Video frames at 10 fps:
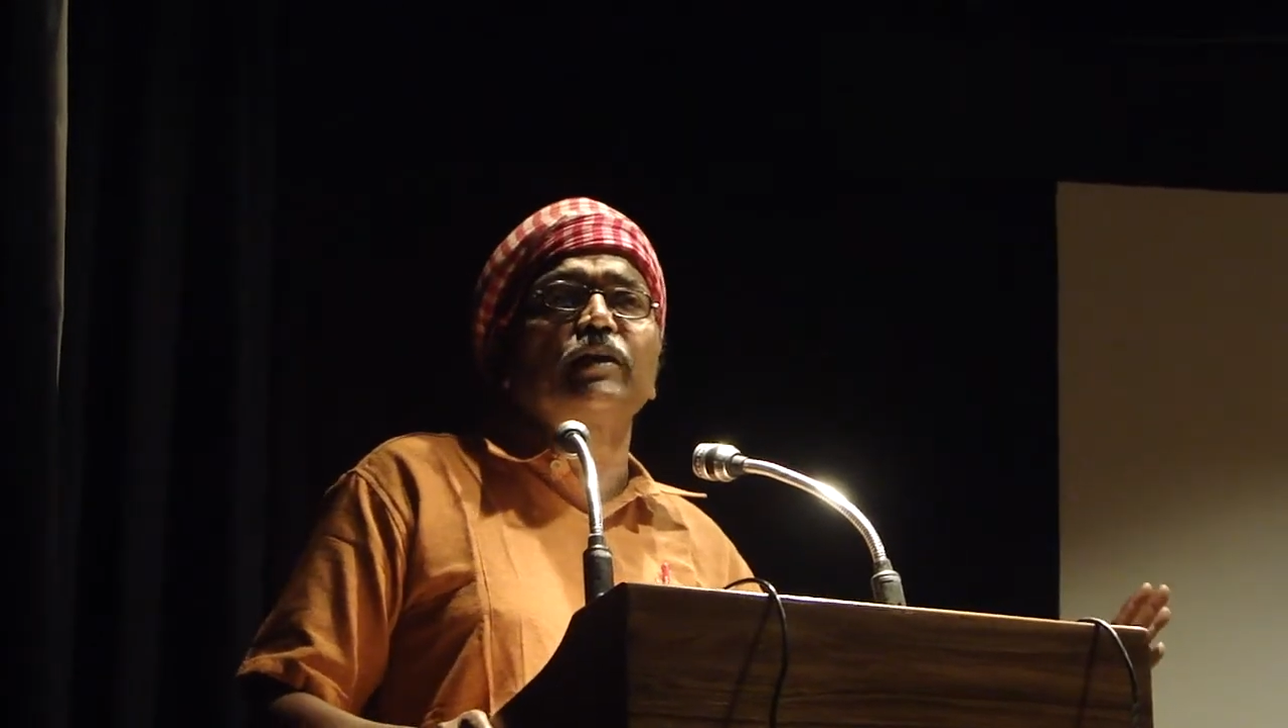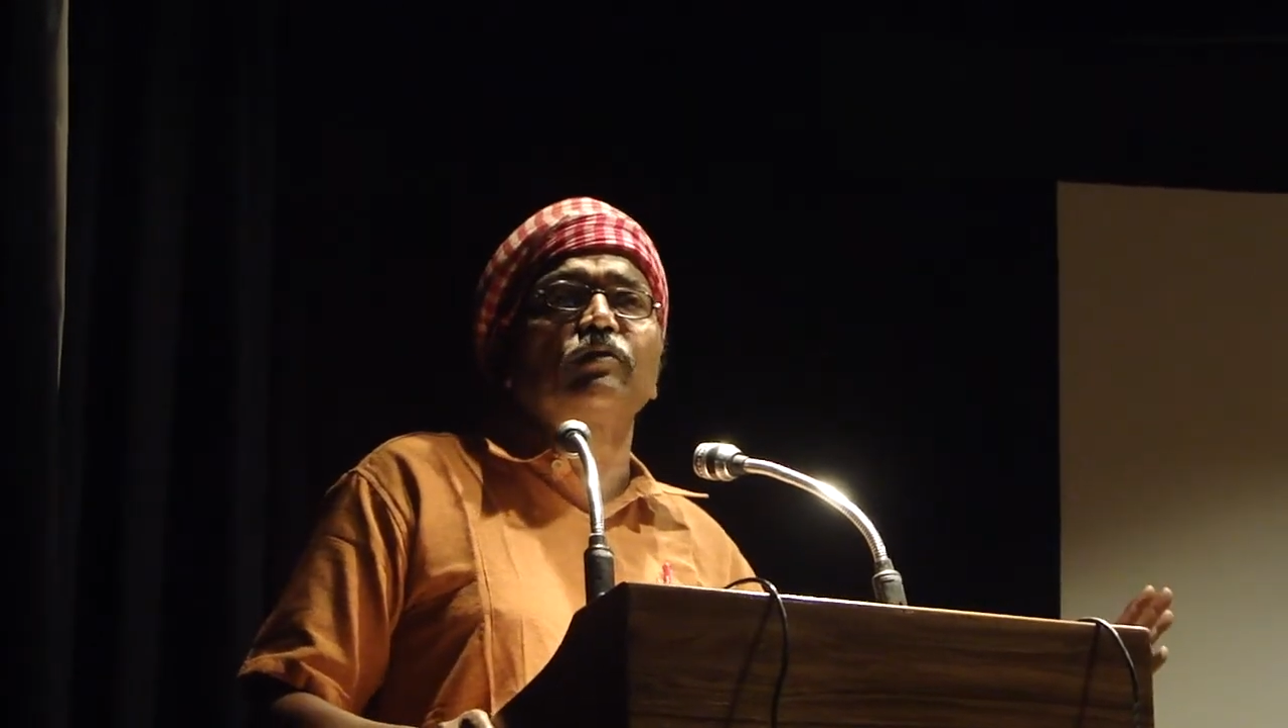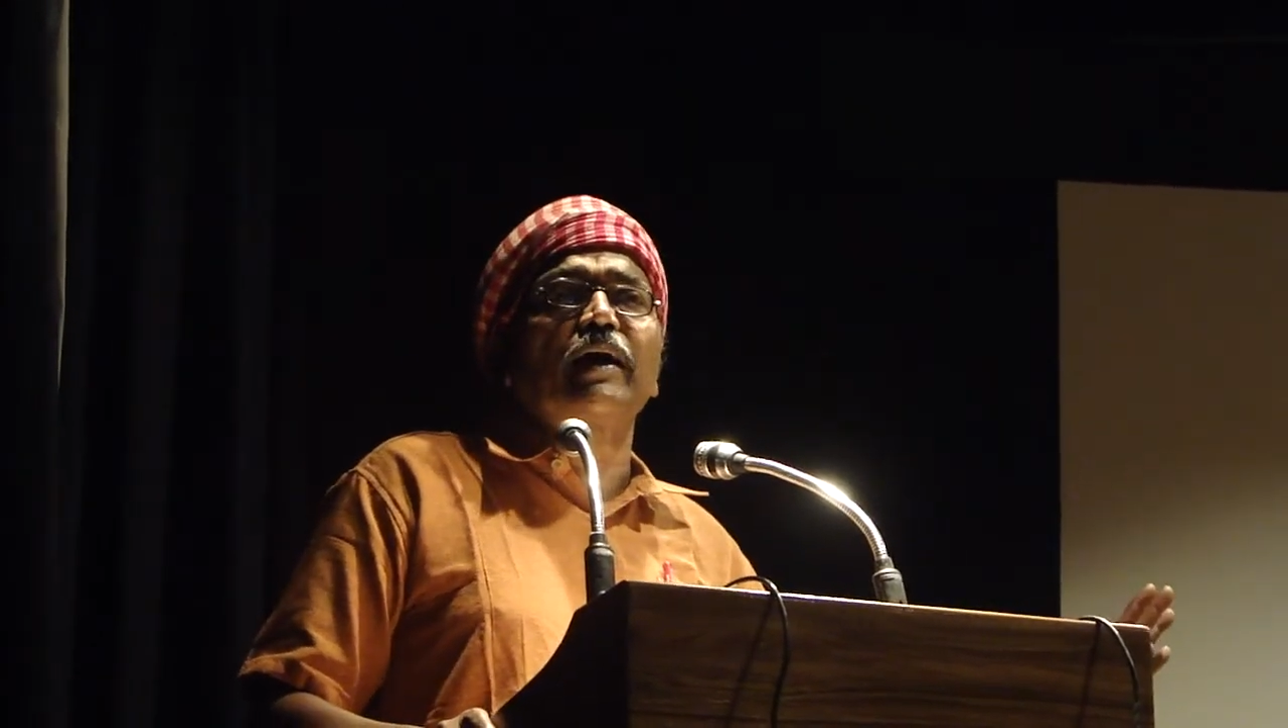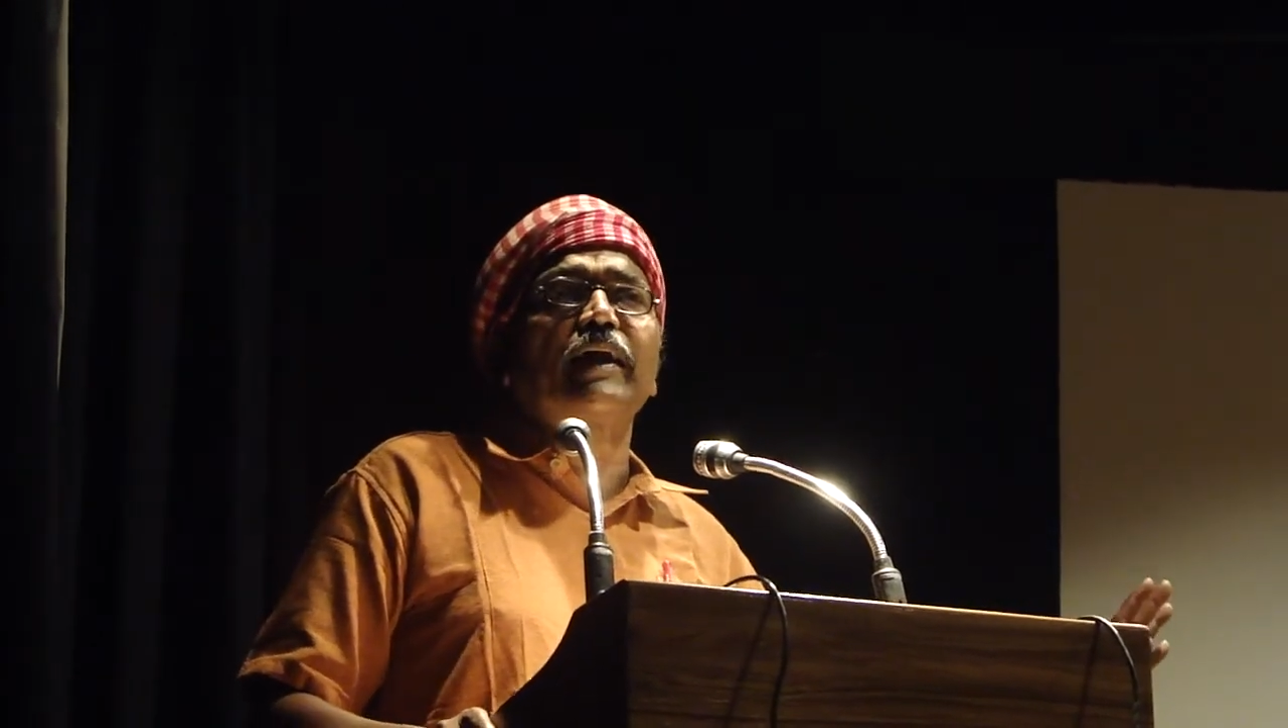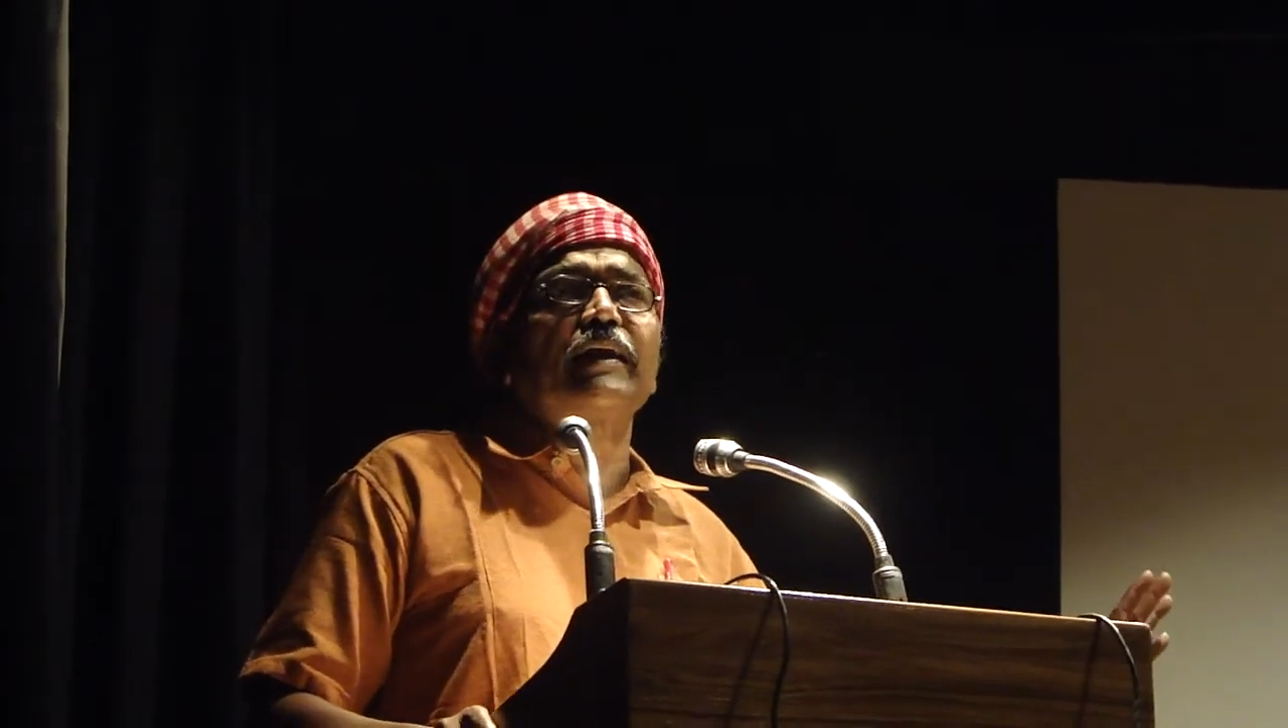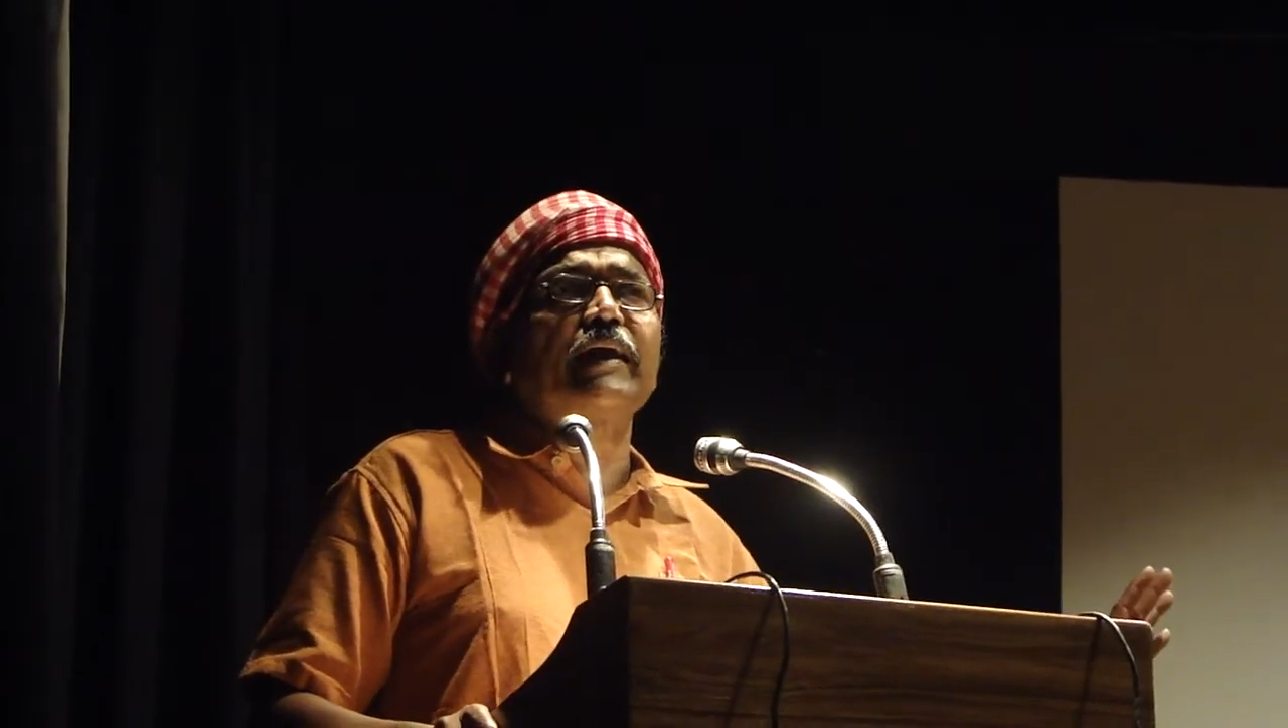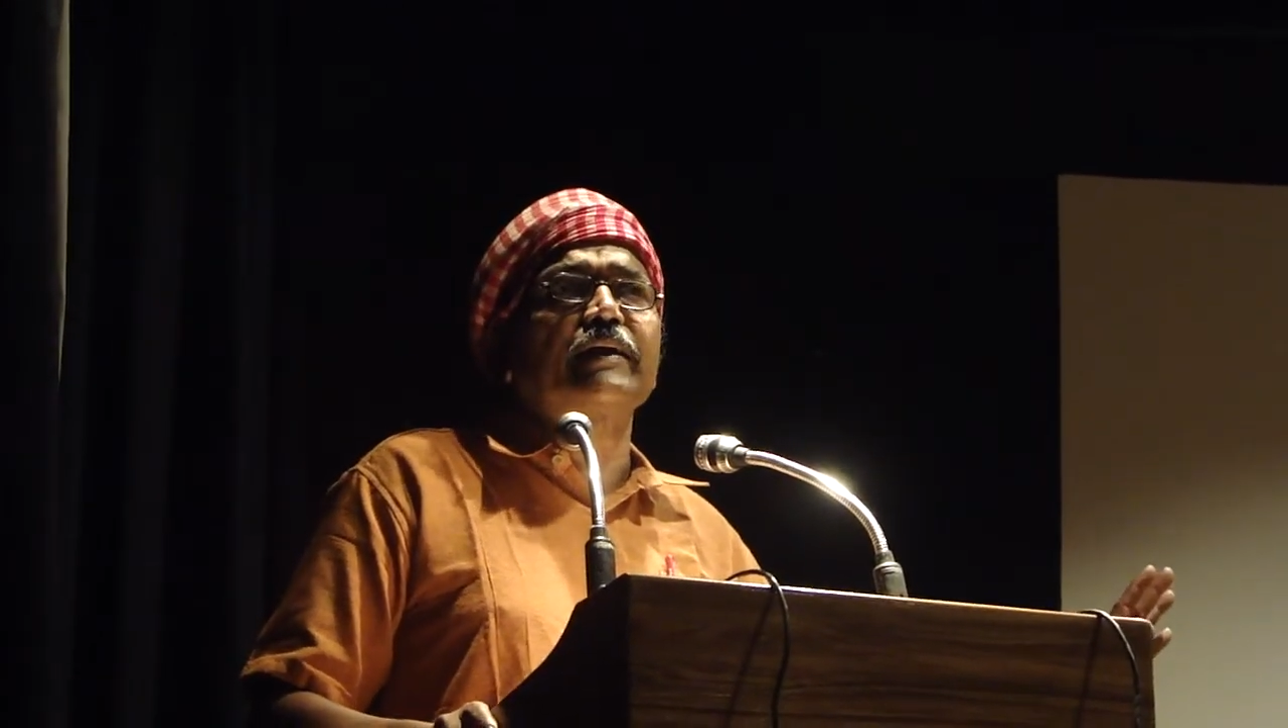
you had